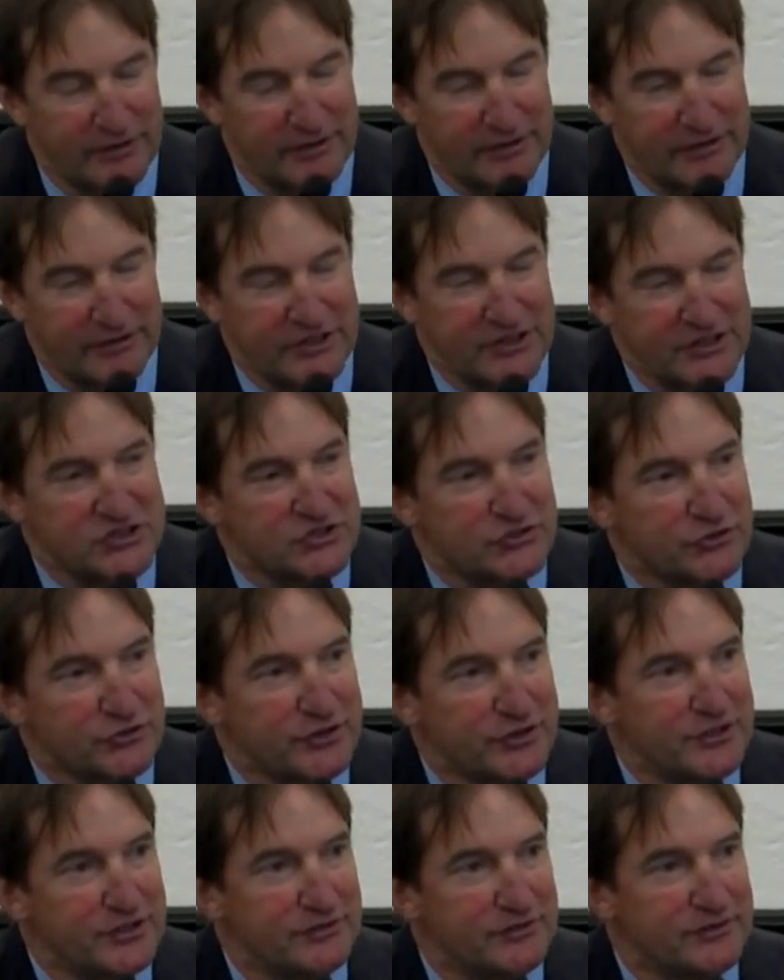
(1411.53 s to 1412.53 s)

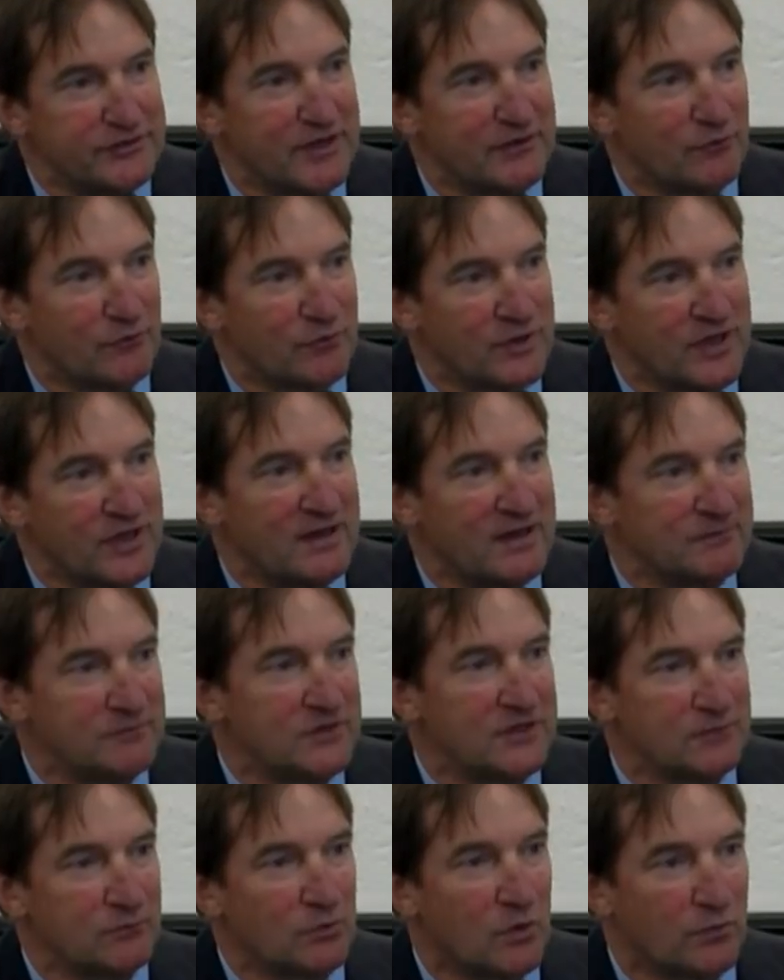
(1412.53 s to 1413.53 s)
Initially, they were named
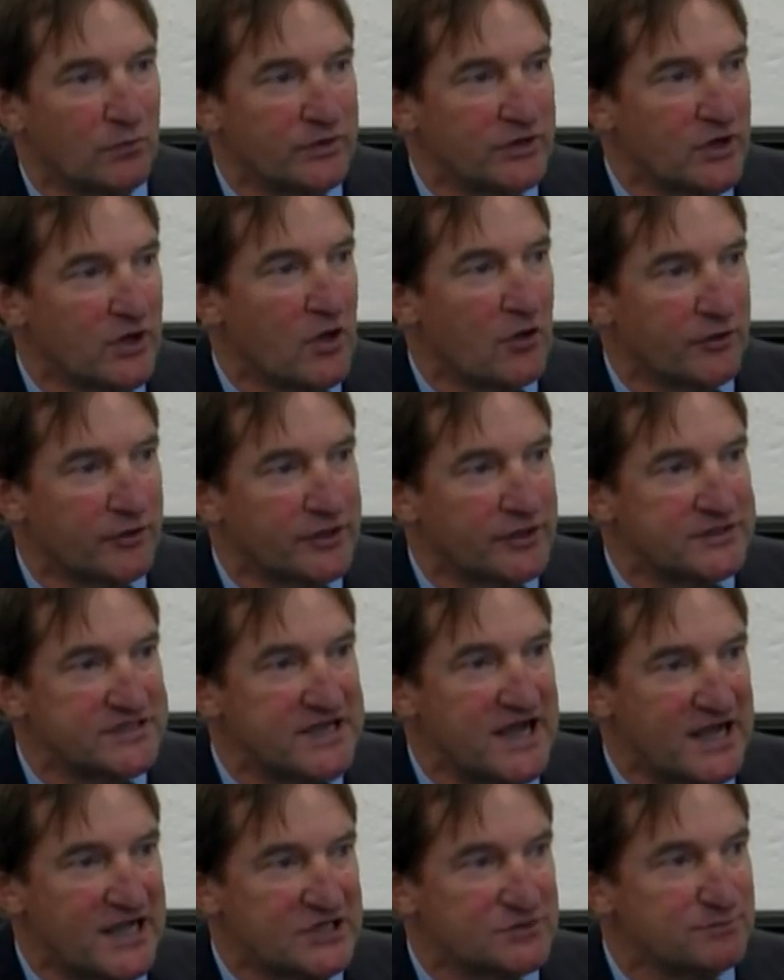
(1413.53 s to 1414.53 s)
in what we call an
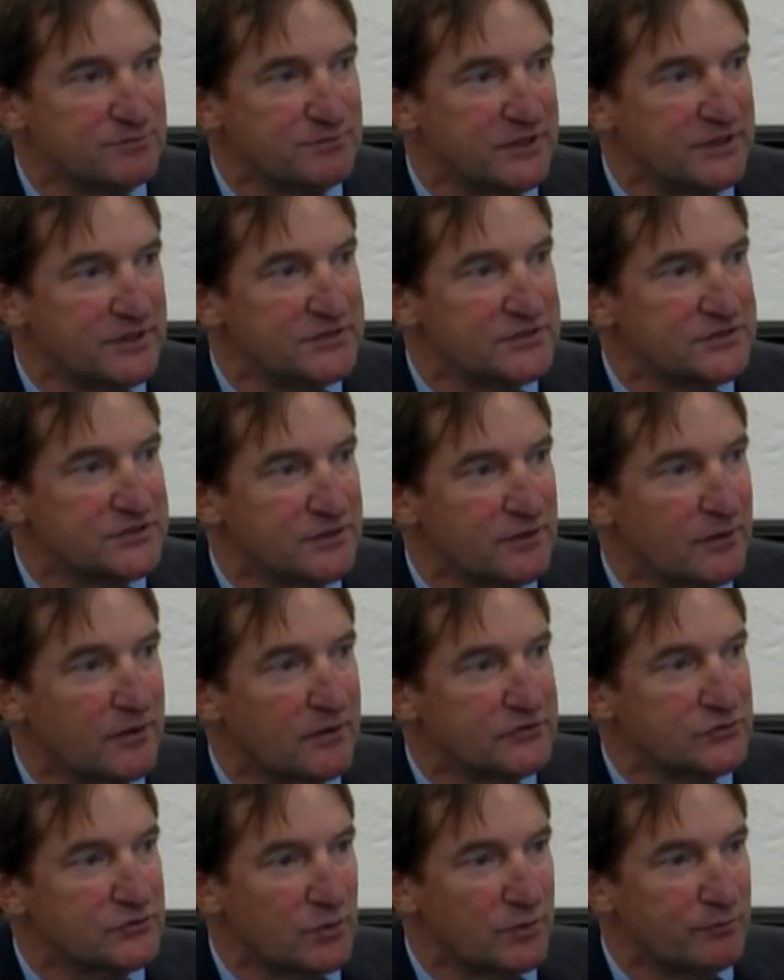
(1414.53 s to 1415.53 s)
attachment. It's, an,
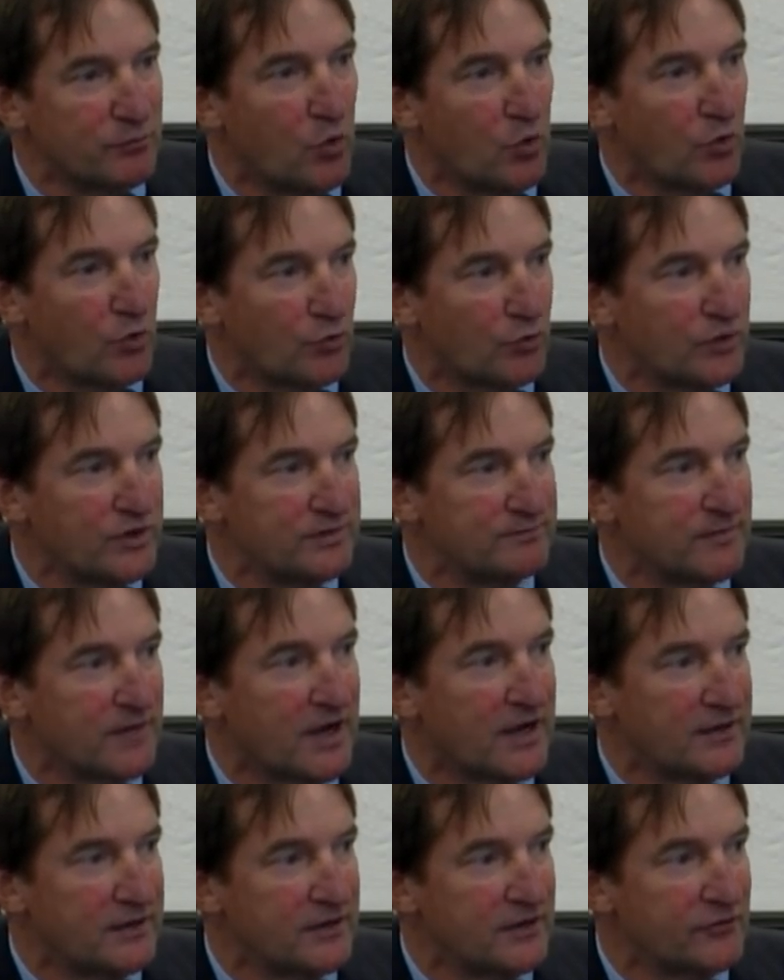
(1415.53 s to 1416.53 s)
it's a report written
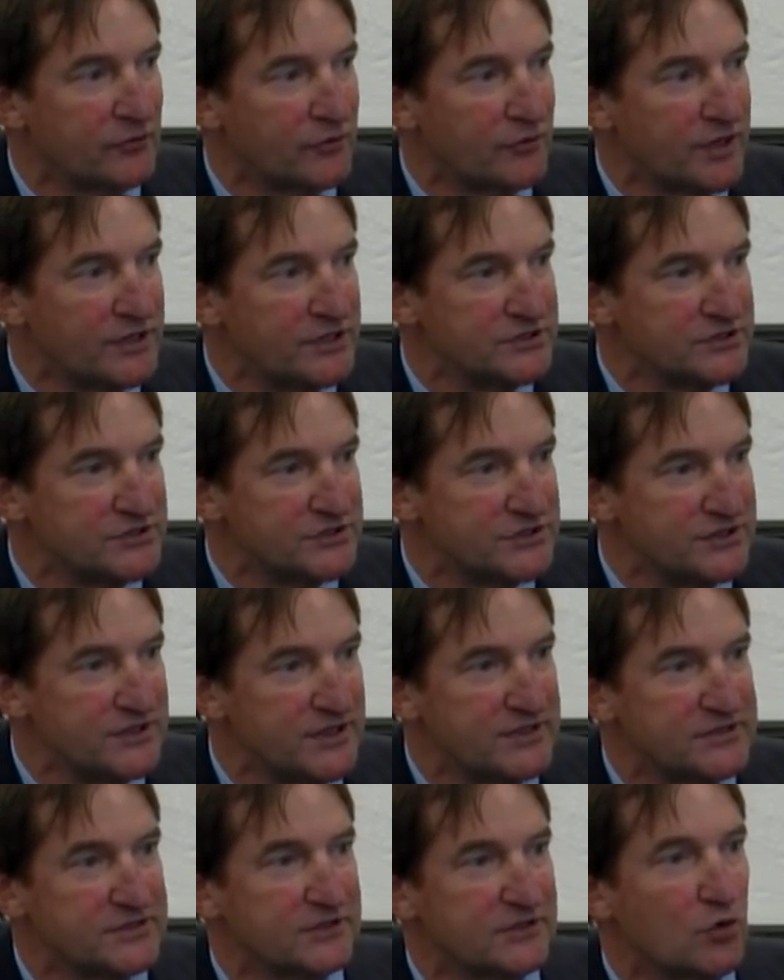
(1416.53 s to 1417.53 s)
by another agency
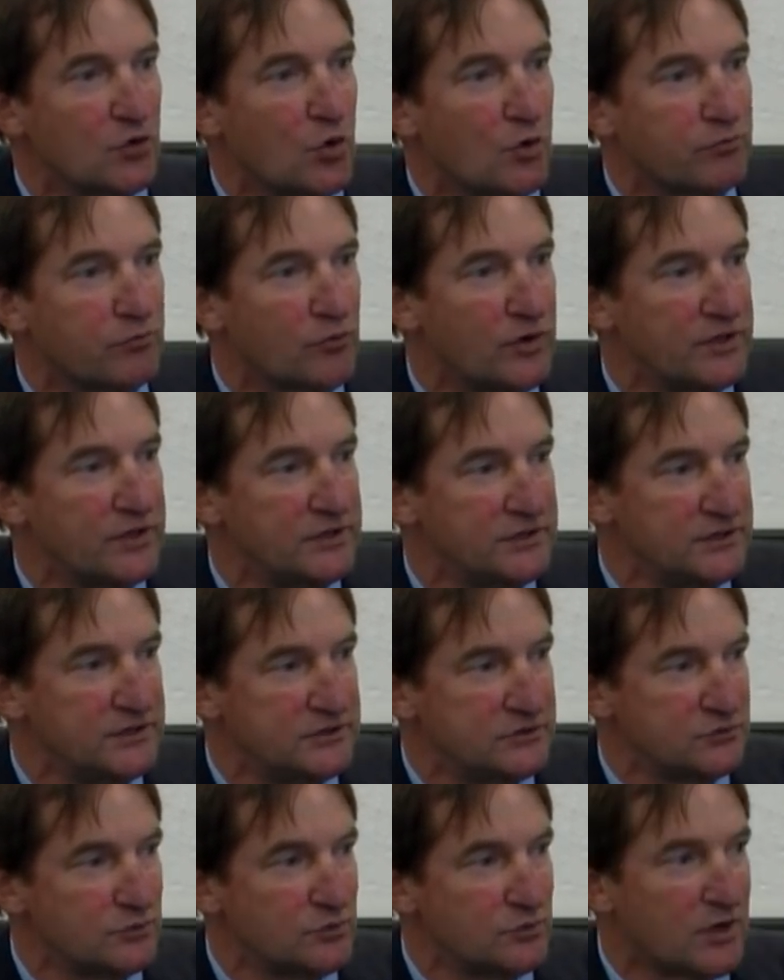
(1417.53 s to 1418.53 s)
that's incorporated
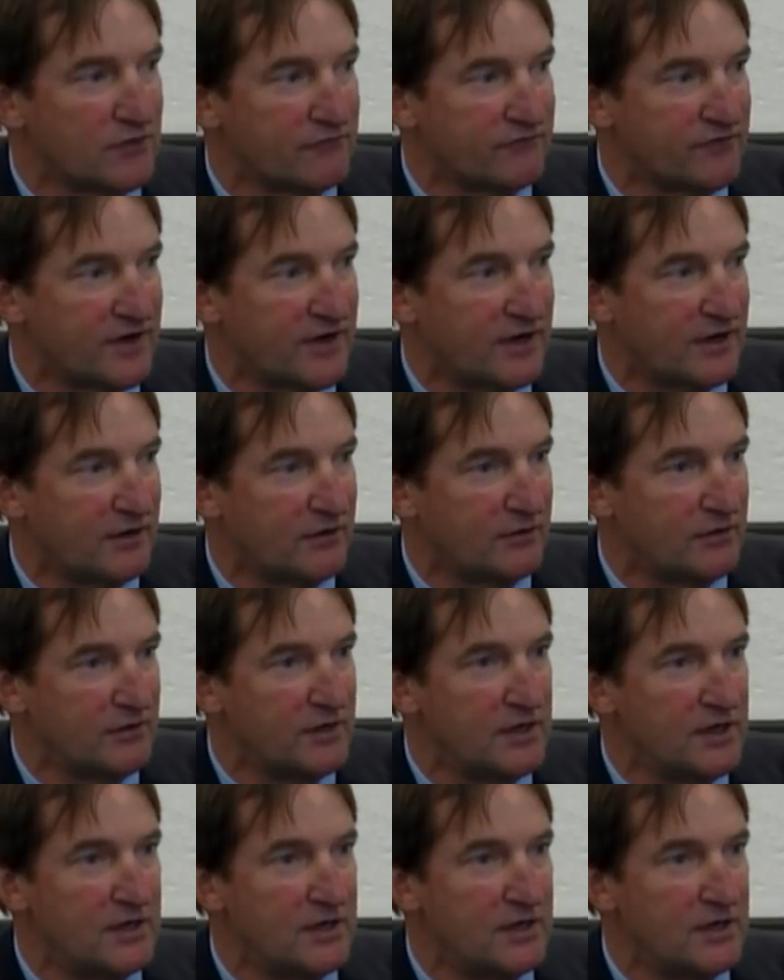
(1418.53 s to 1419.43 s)
into our file.